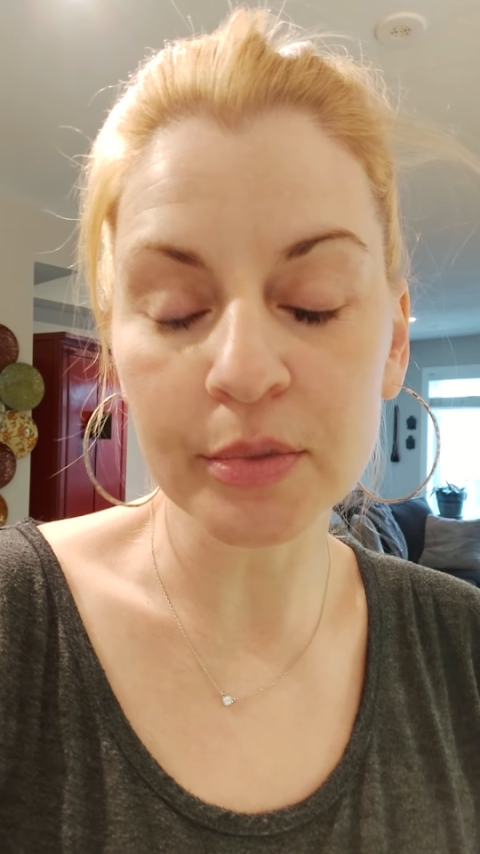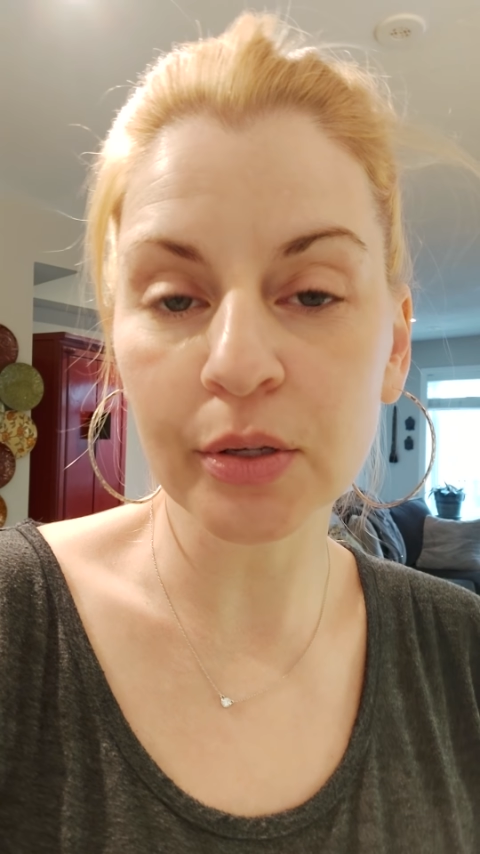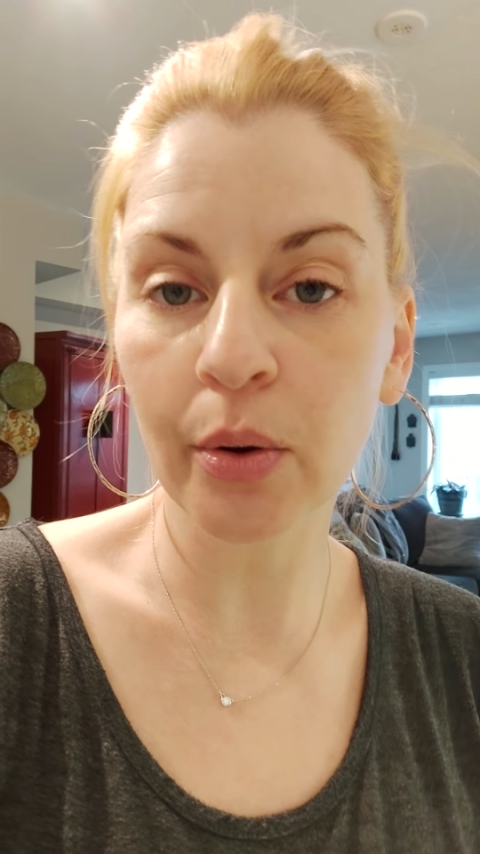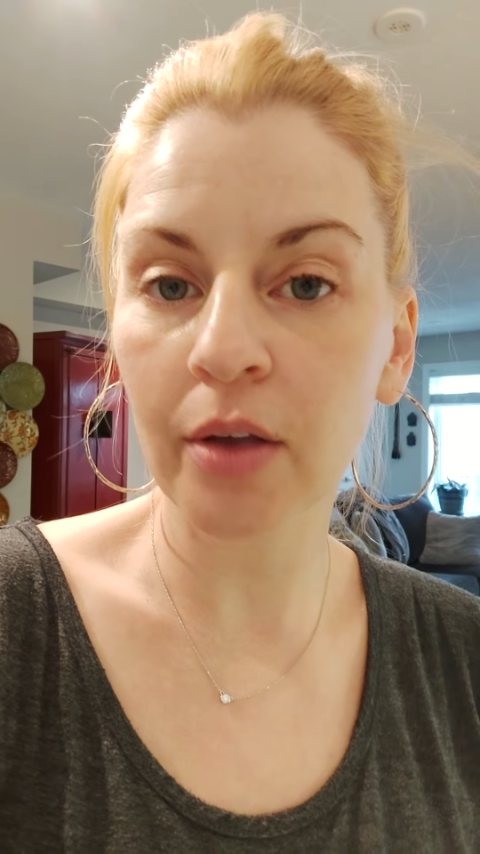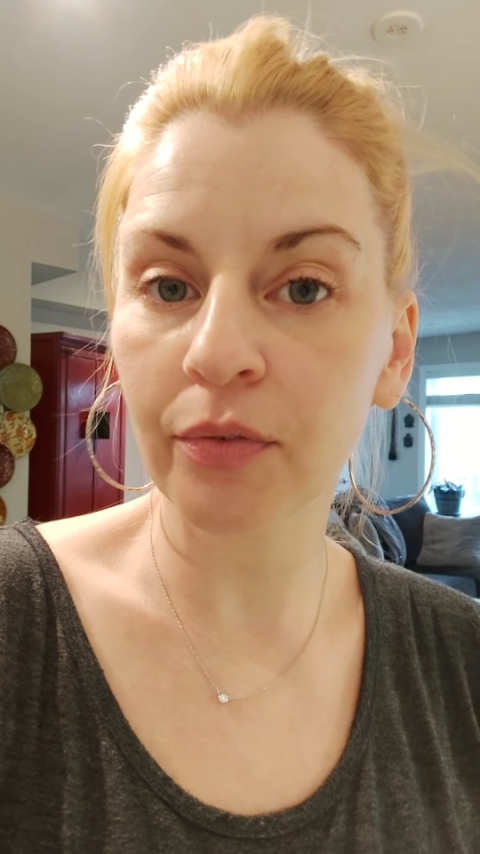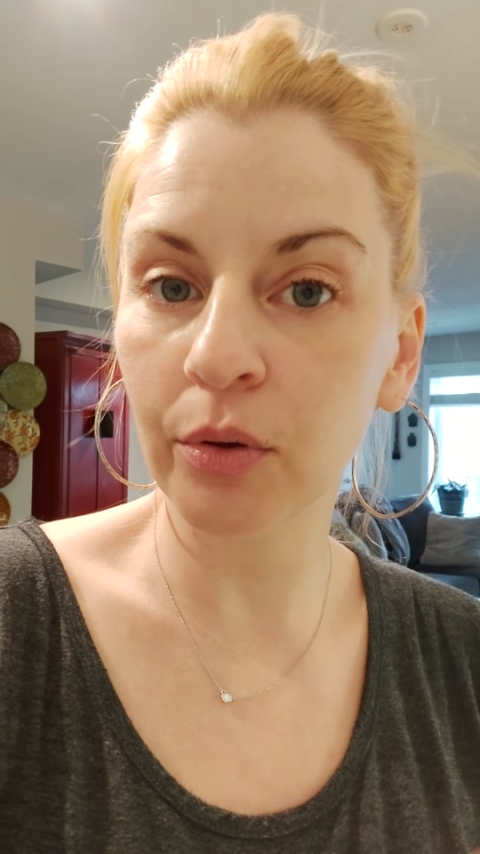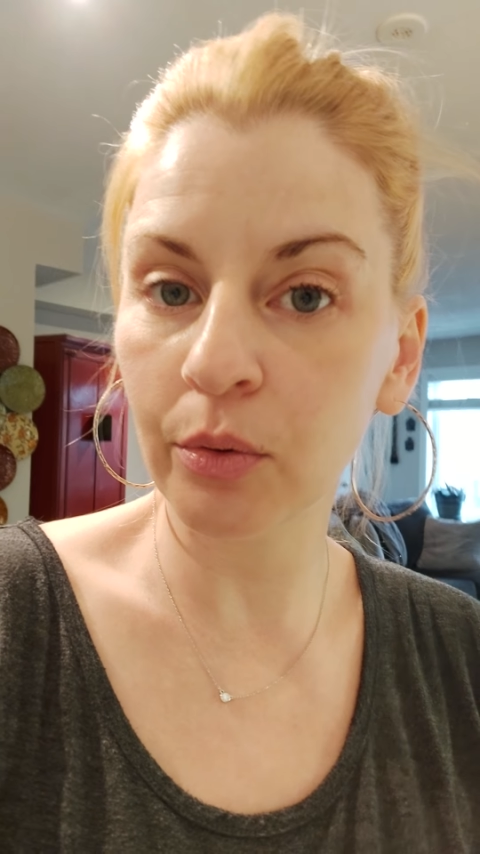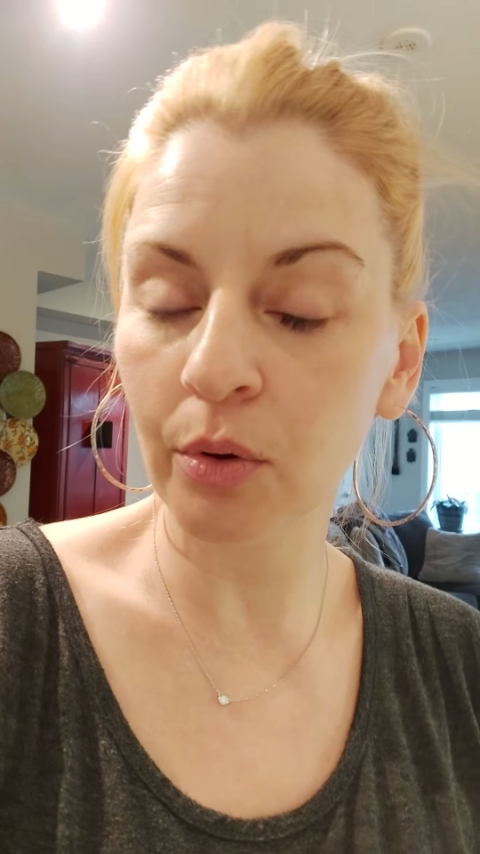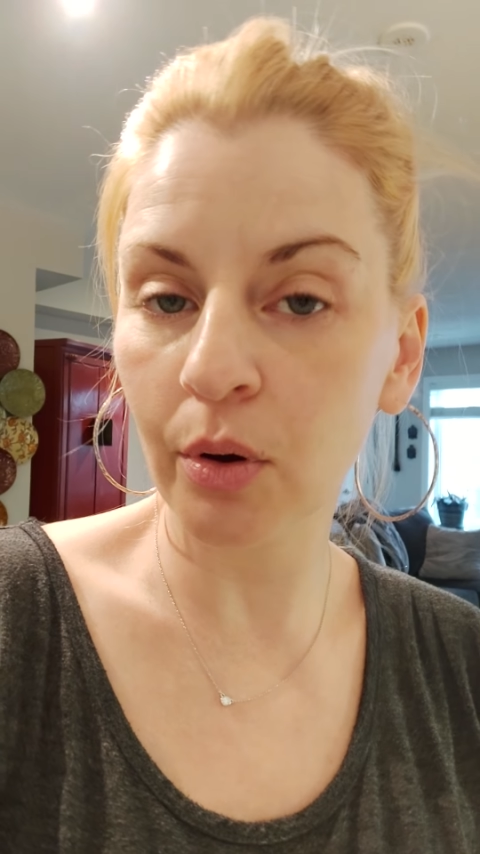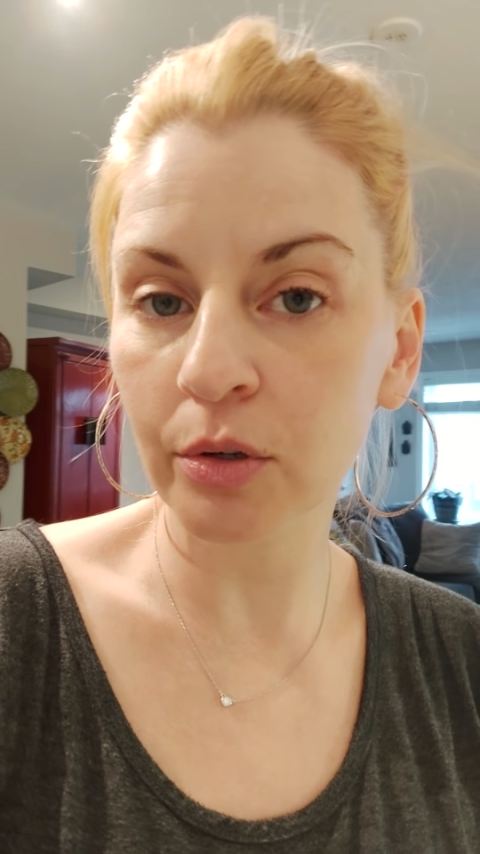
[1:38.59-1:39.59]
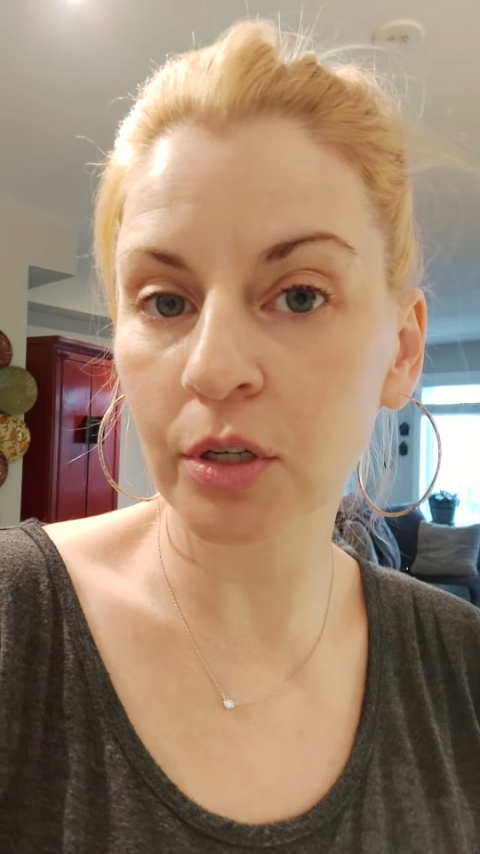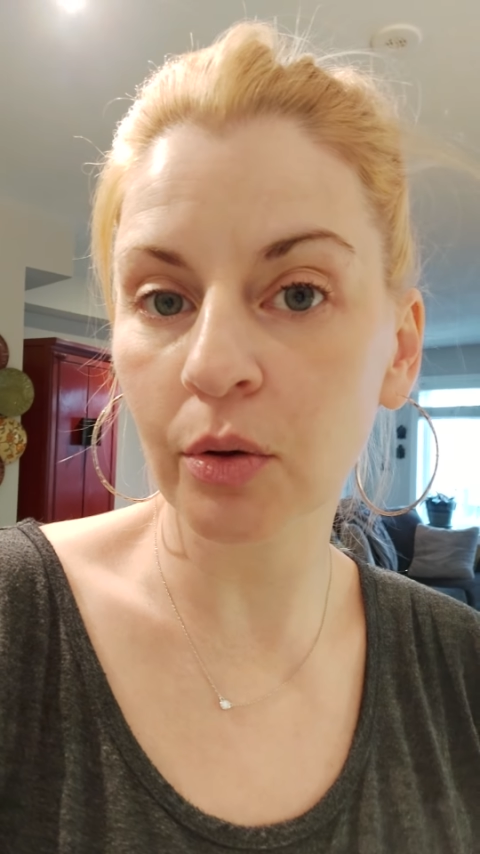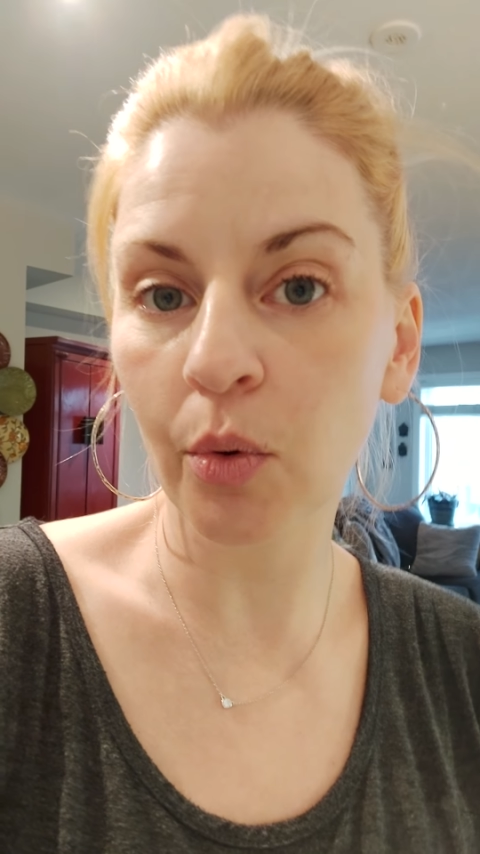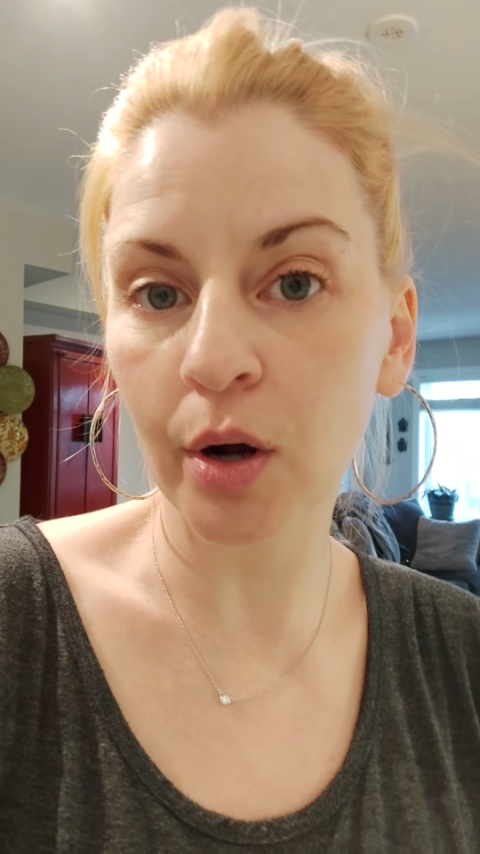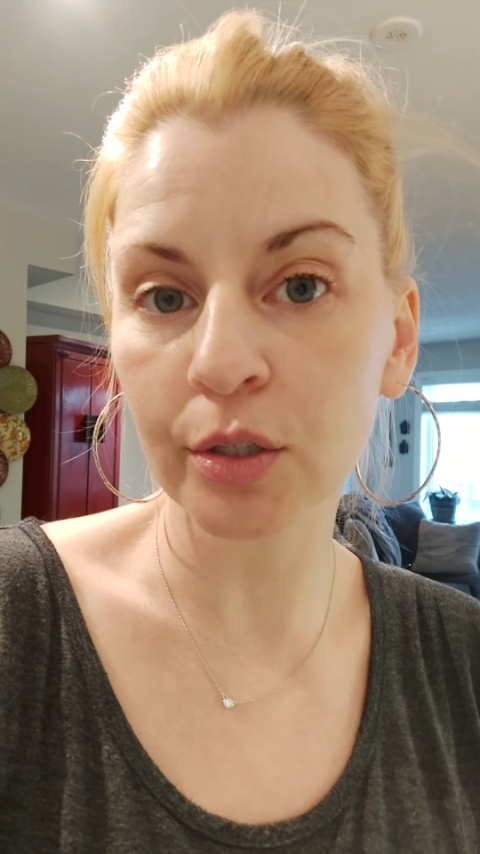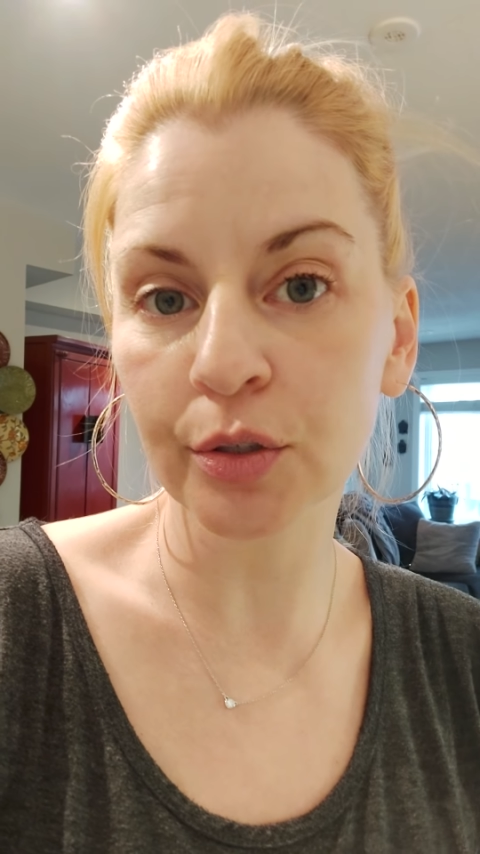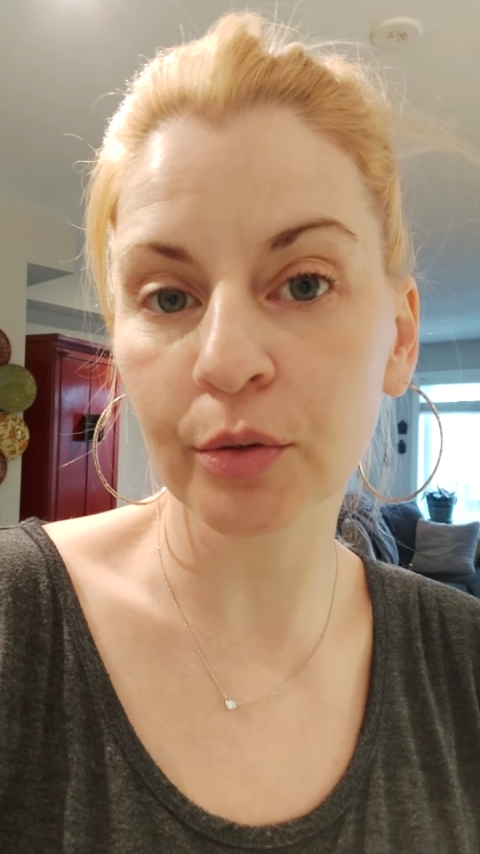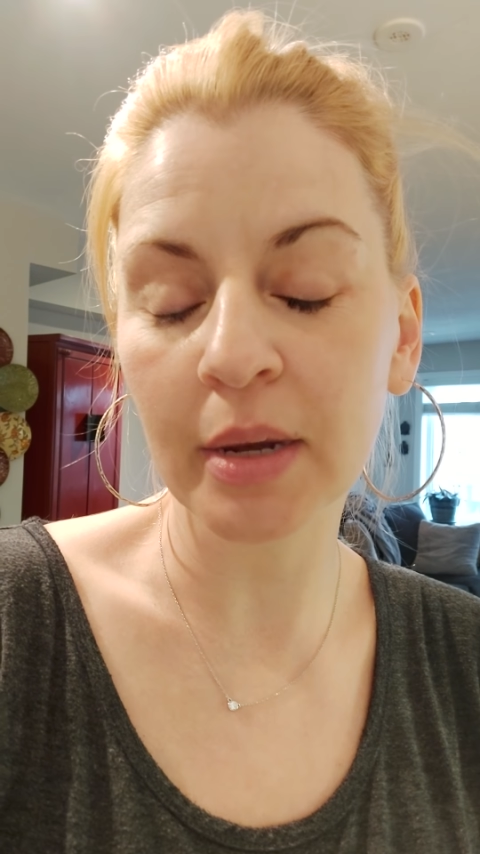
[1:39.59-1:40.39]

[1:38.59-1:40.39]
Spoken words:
So if you go to the washroom